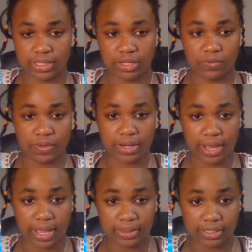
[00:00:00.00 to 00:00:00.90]
that you are
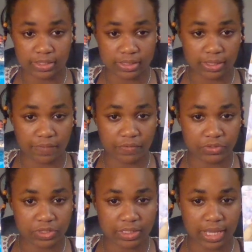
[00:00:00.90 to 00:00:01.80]
not at this level
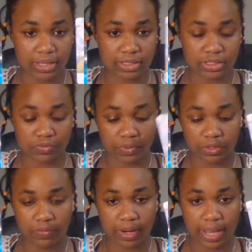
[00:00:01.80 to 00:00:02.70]
just yet, this is where
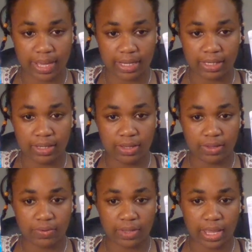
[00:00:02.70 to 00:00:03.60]
you are headed,
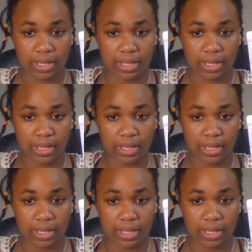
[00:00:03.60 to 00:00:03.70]
okay?